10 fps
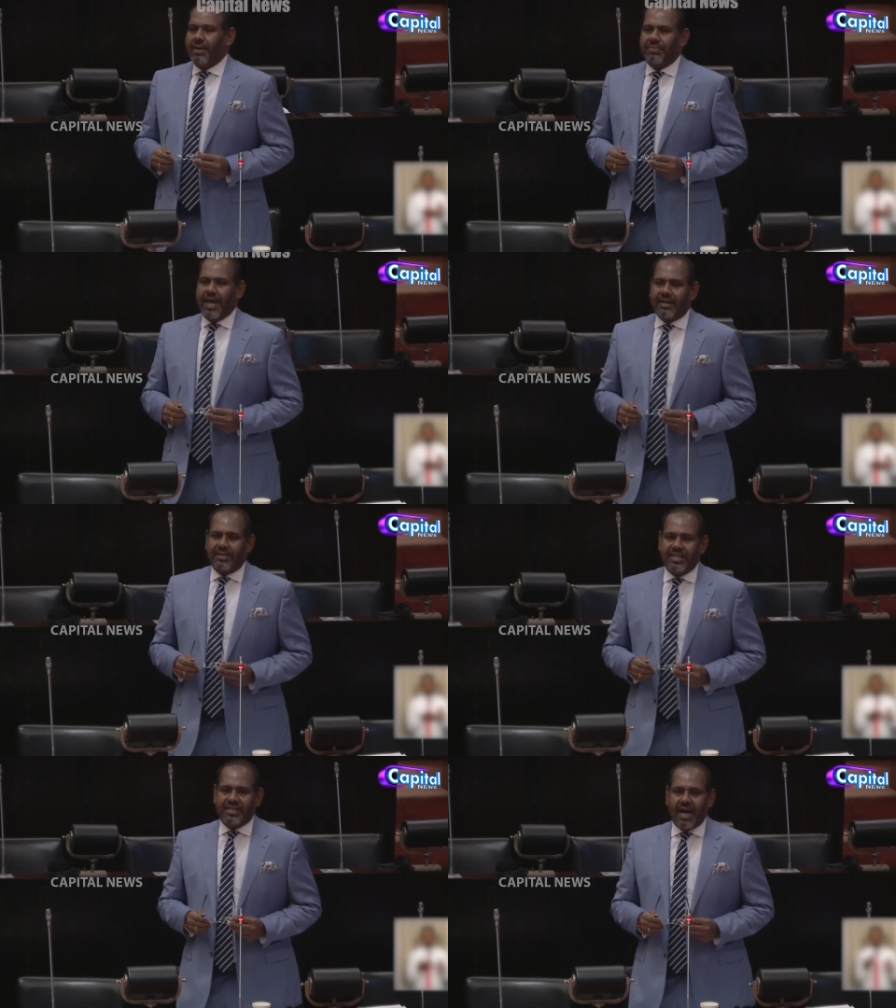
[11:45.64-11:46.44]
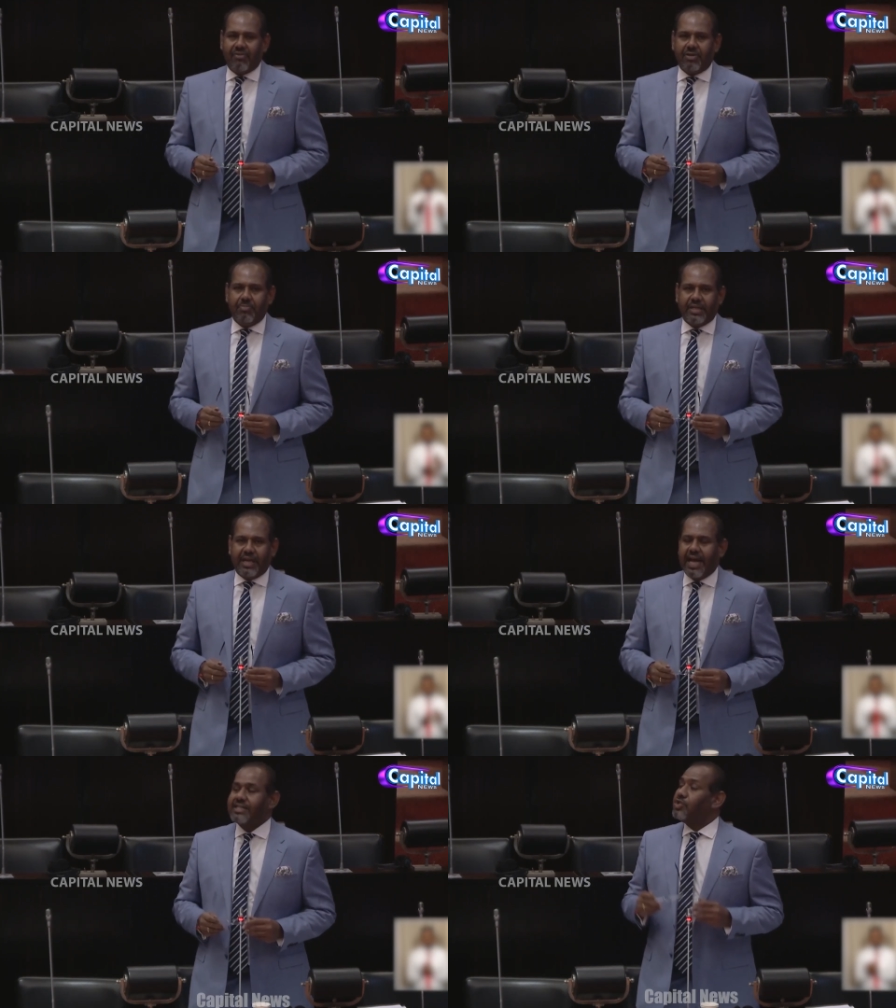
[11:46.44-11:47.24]
that this government
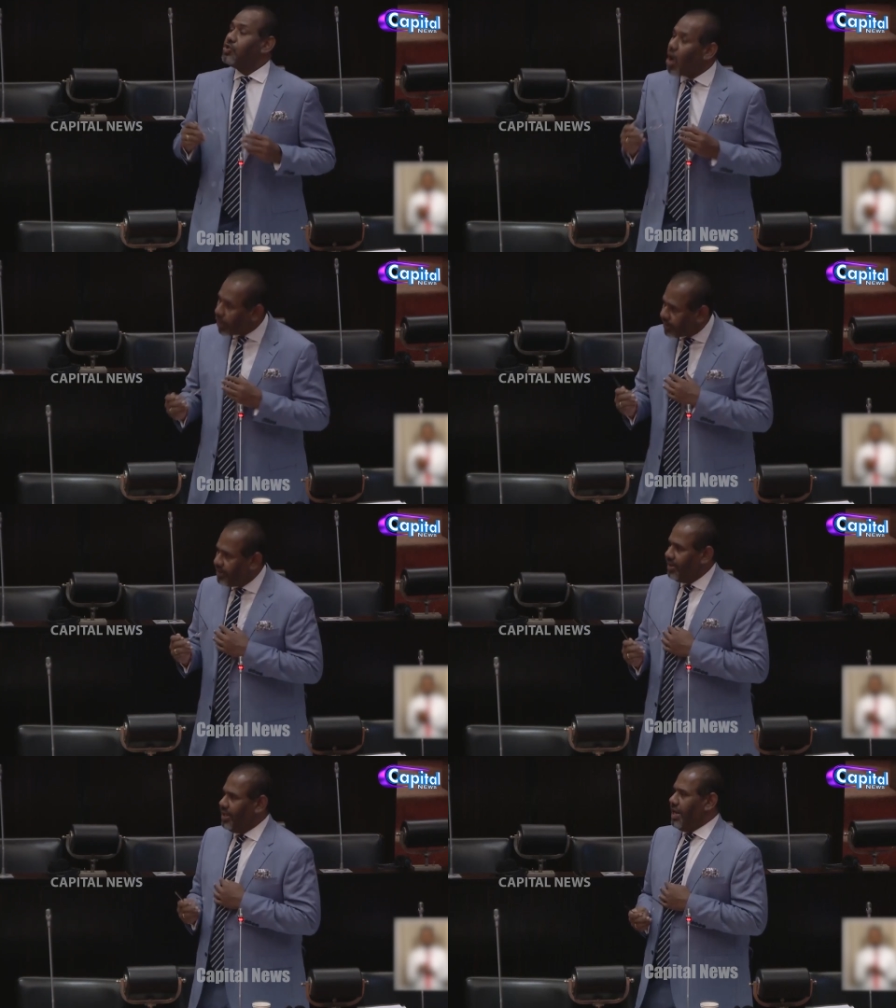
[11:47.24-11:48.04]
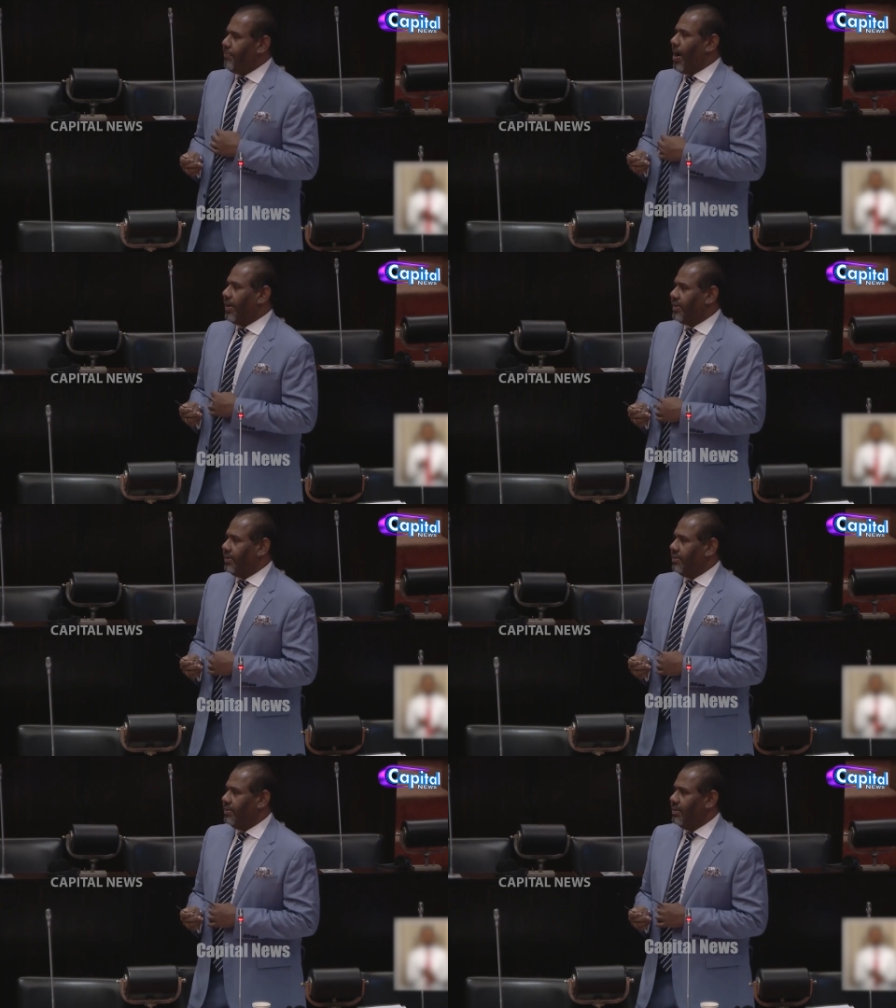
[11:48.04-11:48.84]
has not departed.
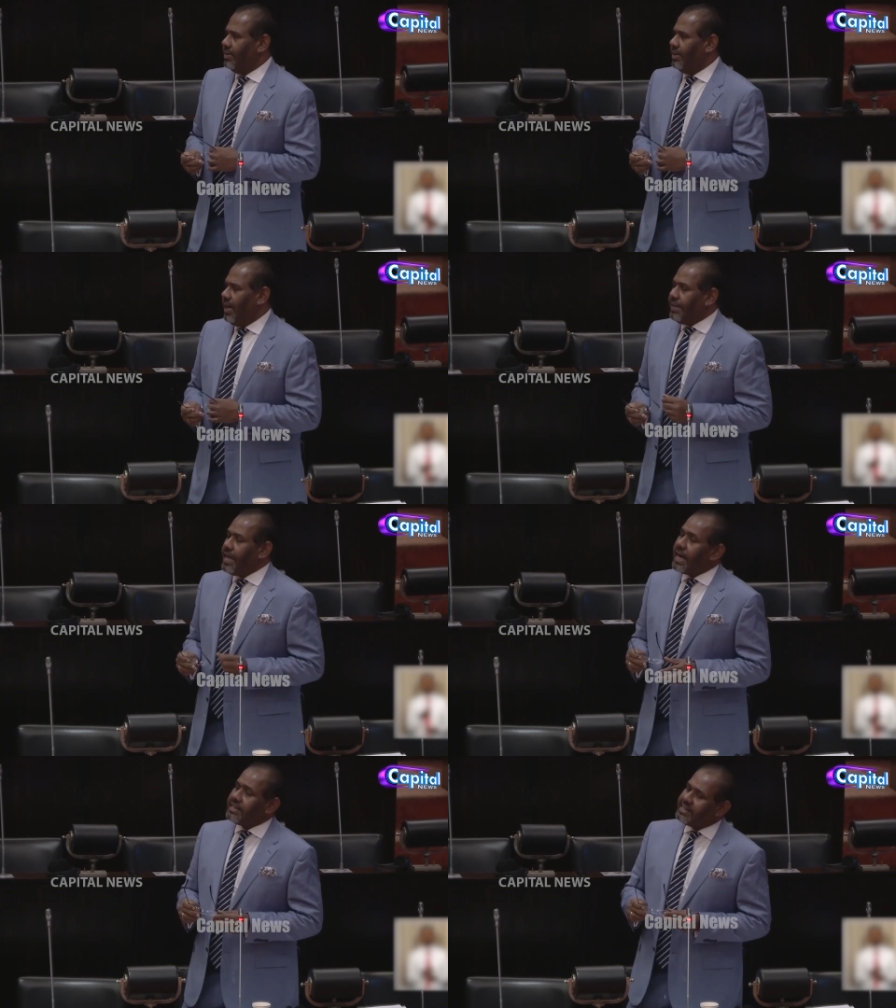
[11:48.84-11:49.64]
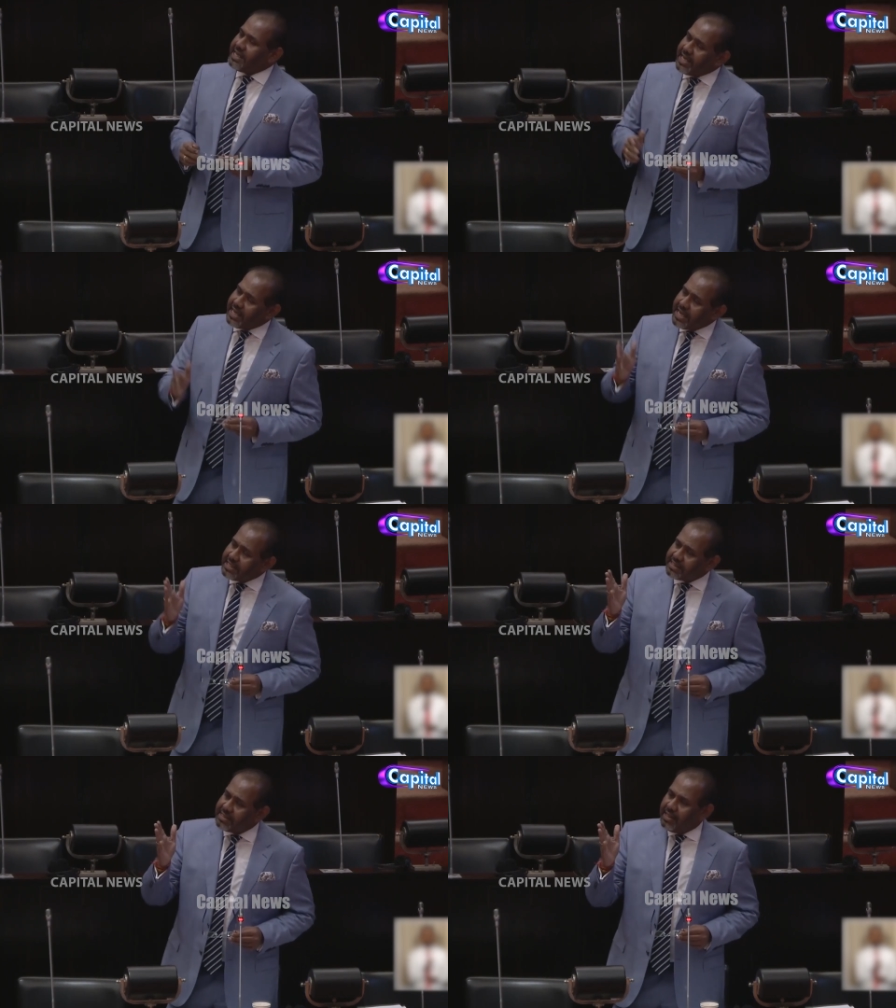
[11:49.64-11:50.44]
And there are
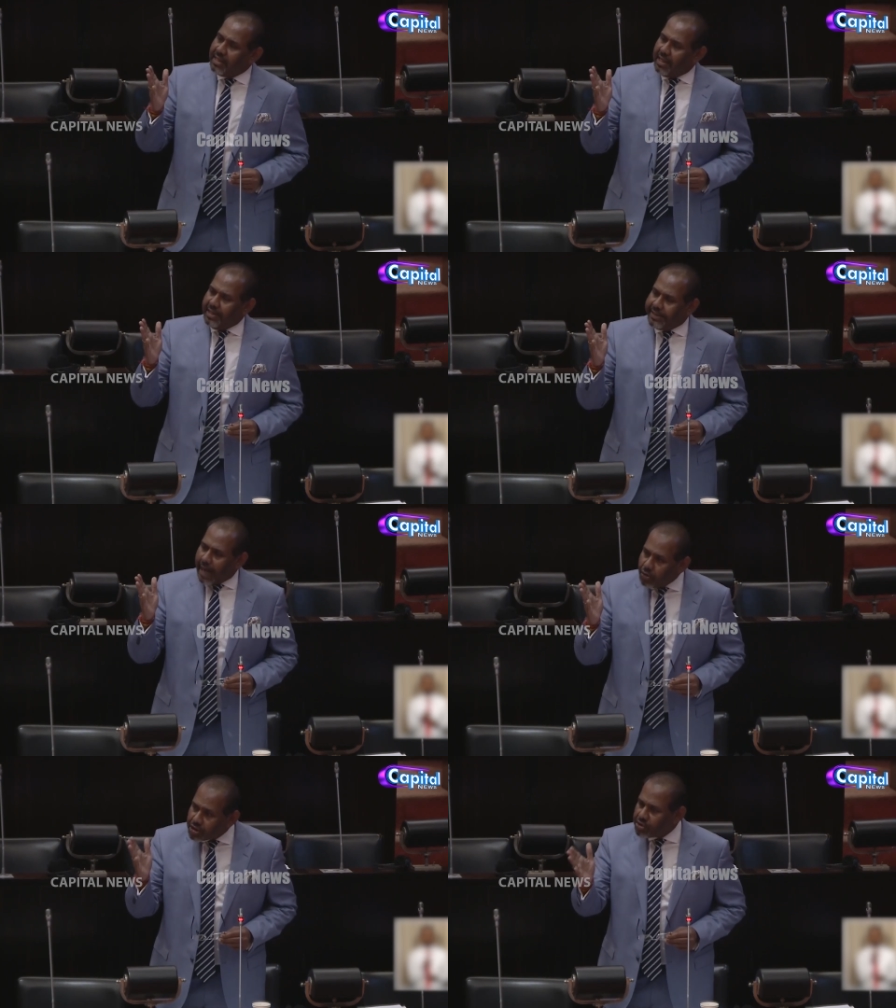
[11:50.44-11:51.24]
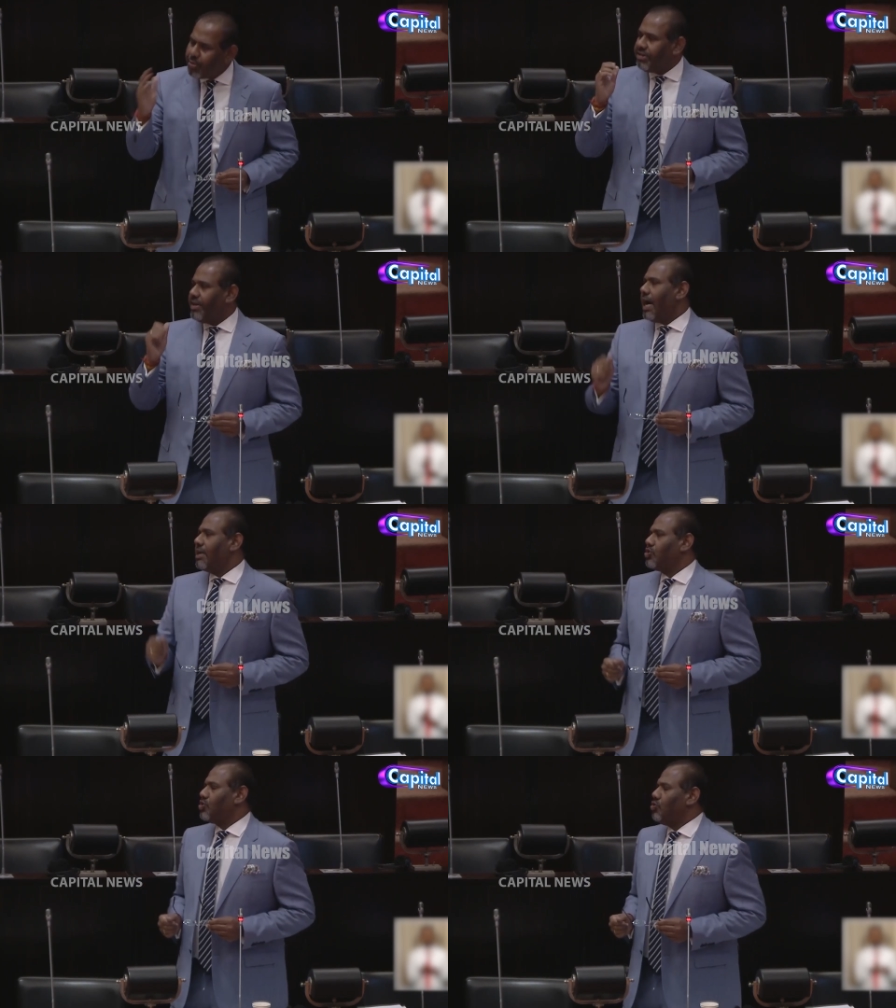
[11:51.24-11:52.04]
serious doubts with
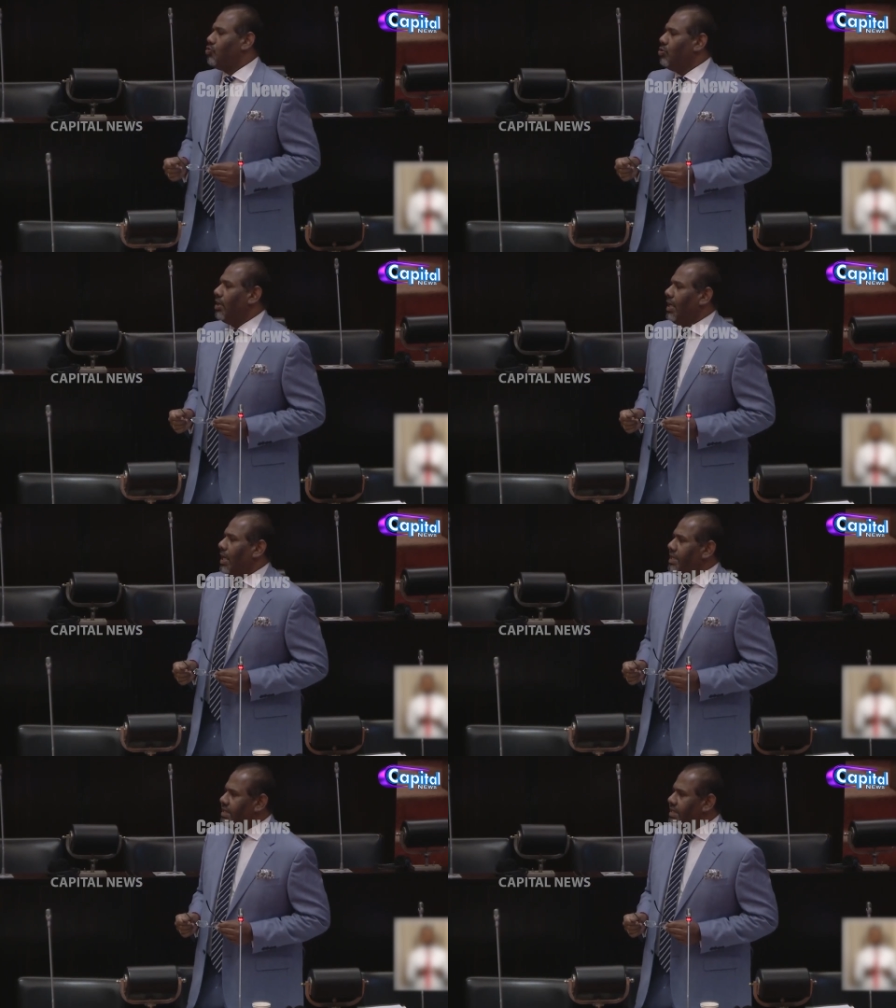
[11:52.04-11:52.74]
regards to this